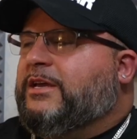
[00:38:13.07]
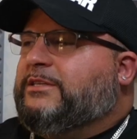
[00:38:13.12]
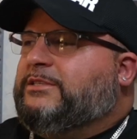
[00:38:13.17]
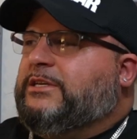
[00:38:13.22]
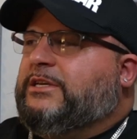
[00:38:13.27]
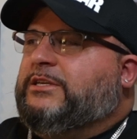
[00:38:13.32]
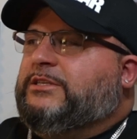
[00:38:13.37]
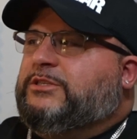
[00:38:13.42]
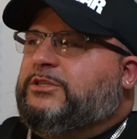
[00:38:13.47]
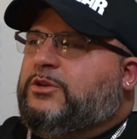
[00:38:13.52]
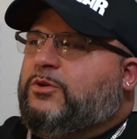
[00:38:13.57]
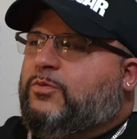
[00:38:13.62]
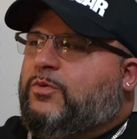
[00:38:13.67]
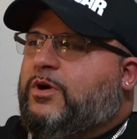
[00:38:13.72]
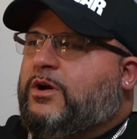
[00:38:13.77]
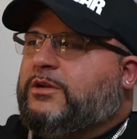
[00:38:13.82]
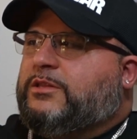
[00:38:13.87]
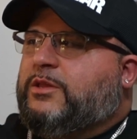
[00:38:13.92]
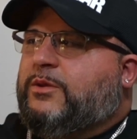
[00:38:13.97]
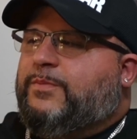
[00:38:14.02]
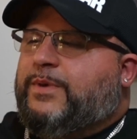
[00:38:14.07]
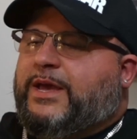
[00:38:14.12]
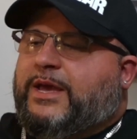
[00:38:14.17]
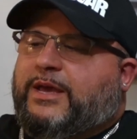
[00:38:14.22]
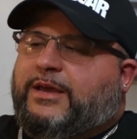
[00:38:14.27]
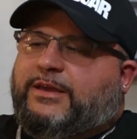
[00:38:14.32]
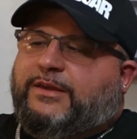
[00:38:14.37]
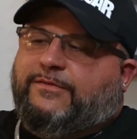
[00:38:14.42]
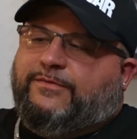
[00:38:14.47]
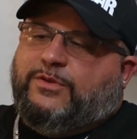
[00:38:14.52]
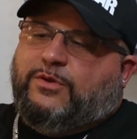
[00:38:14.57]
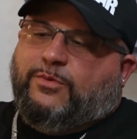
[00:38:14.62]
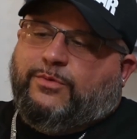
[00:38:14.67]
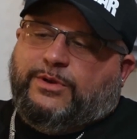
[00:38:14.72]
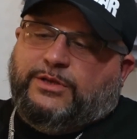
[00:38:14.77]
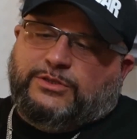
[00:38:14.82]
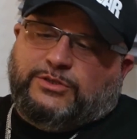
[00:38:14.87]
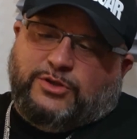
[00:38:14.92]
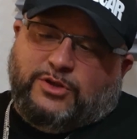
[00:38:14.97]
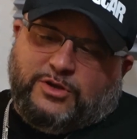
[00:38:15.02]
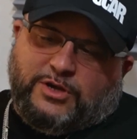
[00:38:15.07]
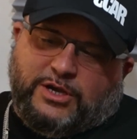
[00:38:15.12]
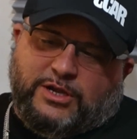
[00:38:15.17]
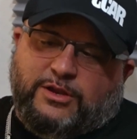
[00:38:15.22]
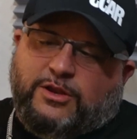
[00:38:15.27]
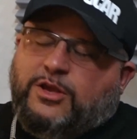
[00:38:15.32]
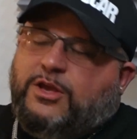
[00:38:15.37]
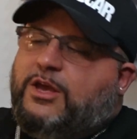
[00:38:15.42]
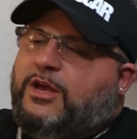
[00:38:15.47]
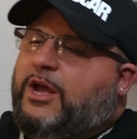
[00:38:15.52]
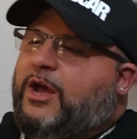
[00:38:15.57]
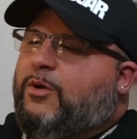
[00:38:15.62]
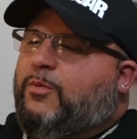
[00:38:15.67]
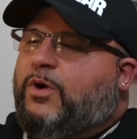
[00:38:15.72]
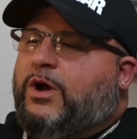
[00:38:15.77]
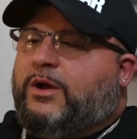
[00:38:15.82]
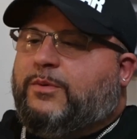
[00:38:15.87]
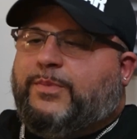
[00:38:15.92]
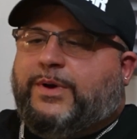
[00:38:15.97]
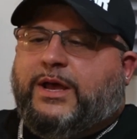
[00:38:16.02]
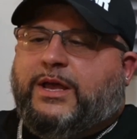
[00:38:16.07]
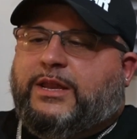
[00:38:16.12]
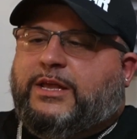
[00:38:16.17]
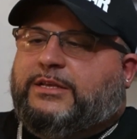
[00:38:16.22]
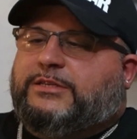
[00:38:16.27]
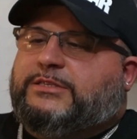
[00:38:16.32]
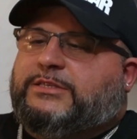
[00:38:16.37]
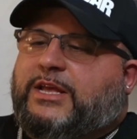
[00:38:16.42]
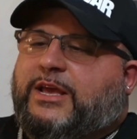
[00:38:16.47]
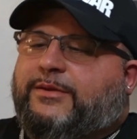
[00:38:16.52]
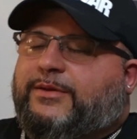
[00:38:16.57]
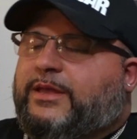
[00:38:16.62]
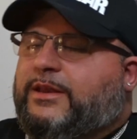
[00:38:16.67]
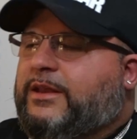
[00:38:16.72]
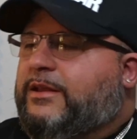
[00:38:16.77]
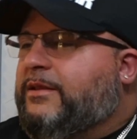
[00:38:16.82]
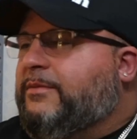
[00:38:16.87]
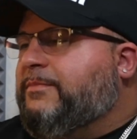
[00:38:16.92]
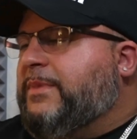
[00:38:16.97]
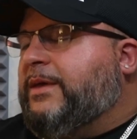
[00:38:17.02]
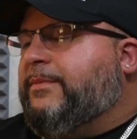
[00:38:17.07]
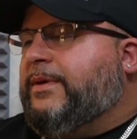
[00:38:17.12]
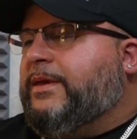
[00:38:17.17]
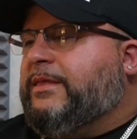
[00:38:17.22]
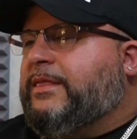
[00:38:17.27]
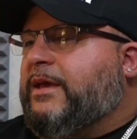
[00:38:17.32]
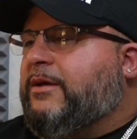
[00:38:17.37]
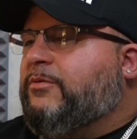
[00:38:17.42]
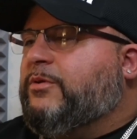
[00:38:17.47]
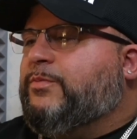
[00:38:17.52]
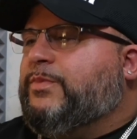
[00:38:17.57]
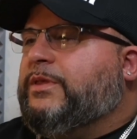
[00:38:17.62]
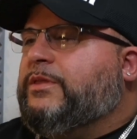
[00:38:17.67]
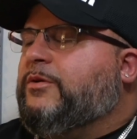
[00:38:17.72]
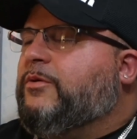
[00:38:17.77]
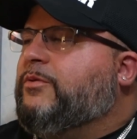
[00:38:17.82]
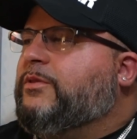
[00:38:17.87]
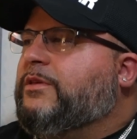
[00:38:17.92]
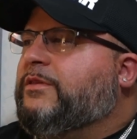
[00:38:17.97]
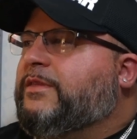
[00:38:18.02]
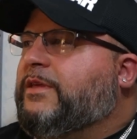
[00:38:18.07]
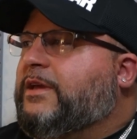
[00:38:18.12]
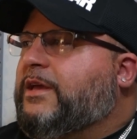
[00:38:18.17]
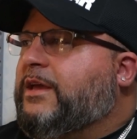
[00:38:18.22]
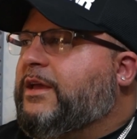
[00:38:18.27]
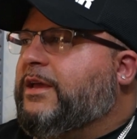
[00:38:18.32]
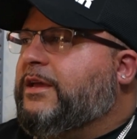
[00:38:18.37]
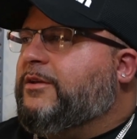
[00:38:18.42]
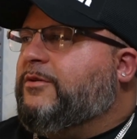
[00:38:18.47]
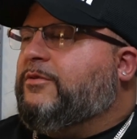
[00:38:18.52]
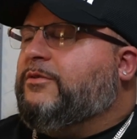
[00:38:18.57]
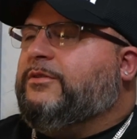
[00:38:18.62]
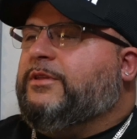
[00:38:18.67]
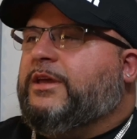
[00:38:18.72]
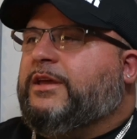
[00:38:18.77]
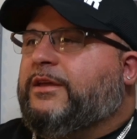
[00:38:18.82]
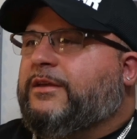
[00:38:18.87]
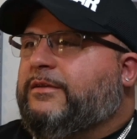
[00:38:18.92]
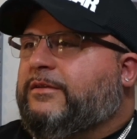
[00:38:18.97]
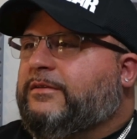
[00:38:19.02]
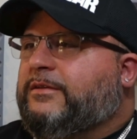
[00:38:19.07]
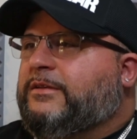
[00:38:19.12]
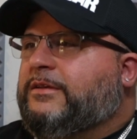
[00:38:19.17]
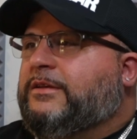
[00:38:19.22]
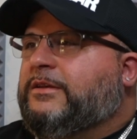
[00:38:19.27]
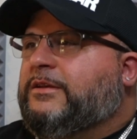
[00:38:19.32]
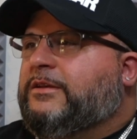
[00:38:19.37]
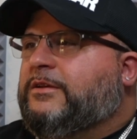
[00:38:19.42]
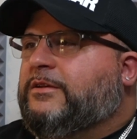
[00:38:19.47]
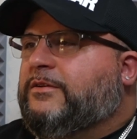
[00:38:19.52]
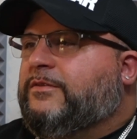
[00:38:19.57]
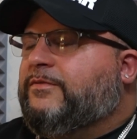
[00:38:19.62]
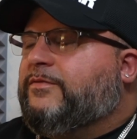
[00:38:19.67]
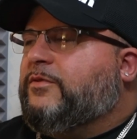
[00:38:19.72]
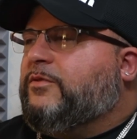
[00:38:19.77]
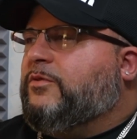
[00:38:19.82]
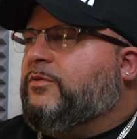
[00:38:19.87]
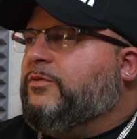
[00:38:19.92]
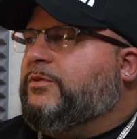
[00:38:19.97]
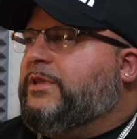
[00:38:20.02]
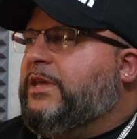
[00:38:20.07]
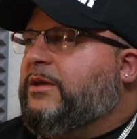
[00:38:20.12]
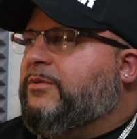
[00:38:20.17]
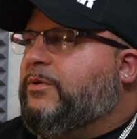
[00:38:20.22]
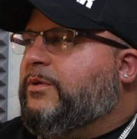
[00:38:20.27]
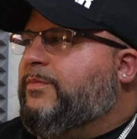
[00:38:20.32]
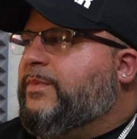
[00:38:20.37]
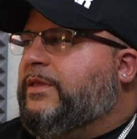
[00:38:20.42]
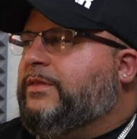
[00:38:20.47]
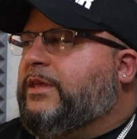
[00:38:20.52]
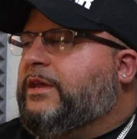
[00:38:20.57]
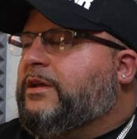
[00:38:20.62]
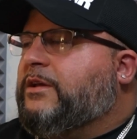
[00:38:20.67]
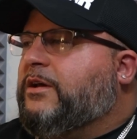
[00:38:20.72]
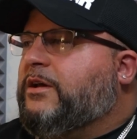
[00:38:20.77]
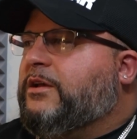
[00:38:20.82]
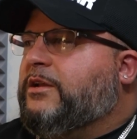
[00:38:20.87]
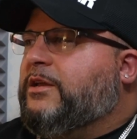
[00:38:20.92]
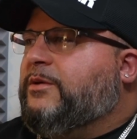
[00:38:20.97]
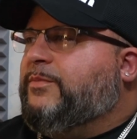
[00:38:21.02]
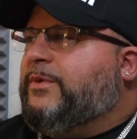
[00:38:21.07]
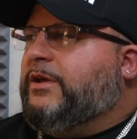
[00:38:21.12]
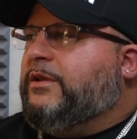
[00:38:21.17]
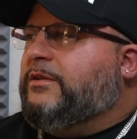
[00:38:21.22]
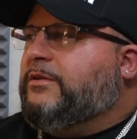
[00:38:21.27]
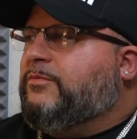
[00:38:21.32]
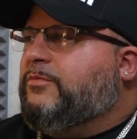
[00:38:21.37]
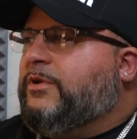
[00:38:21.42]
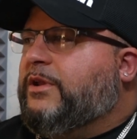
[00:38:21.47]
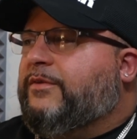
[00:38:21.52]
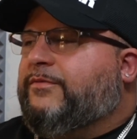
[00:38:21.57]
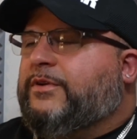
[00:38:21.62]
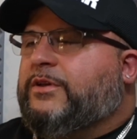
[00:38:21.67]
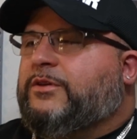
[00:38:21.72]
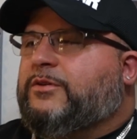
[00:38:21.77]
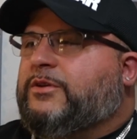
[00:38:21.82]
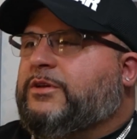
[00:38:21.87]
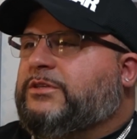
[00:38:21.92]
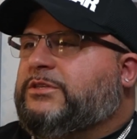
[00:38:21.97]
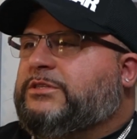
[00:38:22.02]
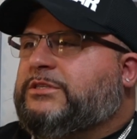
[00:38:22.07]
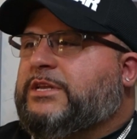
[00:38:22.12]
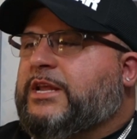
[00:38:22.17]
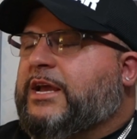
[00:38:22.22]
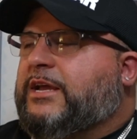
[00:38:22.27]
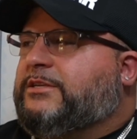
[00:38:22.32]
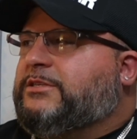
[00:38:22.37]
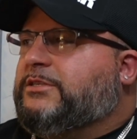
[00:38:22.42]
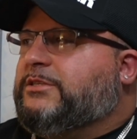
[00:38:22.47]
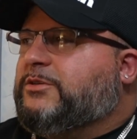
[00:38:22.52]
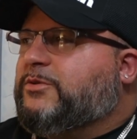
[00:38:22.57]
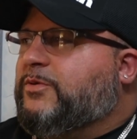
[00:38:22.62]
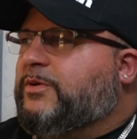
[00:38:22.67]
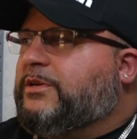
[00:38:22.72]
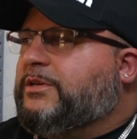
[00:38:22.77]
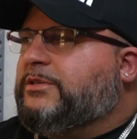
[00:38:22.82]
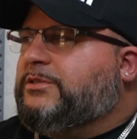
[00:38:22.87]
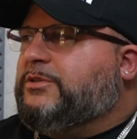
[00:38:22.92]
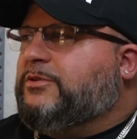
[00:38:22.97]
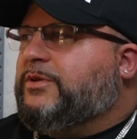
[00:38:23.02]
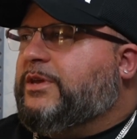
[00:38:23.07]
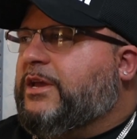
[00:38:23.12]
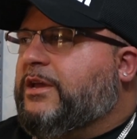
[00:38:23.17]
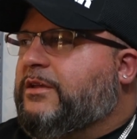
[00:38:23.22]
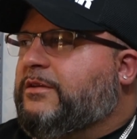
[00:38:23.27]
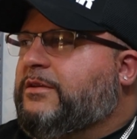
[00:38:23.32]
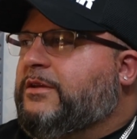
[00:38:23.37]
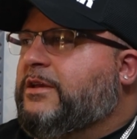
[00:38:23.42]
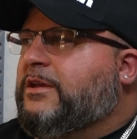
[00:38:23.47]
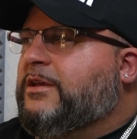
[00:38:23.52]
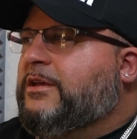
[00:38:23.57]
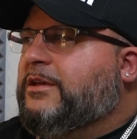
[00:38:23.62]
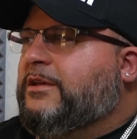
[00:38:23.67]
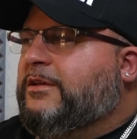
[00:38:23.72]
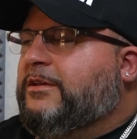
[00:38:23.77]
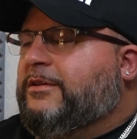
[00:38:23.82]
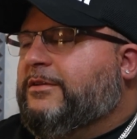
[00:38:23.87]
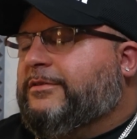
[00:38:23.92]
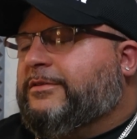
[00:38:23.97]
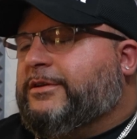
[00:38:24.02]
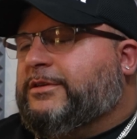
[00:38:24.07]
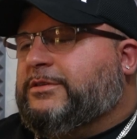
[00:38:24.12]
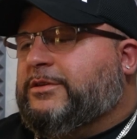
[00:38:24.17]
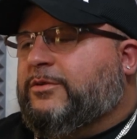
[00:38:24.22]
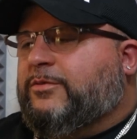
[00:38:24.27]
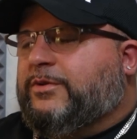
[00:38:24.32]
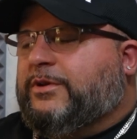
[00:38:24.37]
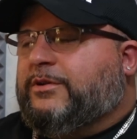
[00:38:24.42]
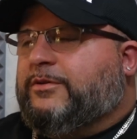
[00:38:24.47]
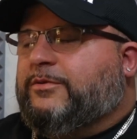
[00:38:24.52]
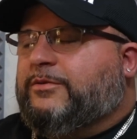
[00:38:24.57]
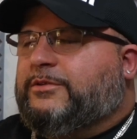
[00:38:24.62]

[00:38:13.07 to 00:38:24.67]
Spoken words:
easy to walk to the back if nobody's looking. I walk by and I'd snap, and maybe that would be the only thing I ate all day. For a whole day would have been like a honey bun. Whatever you could snatch as quick as you can, because you don't want to go to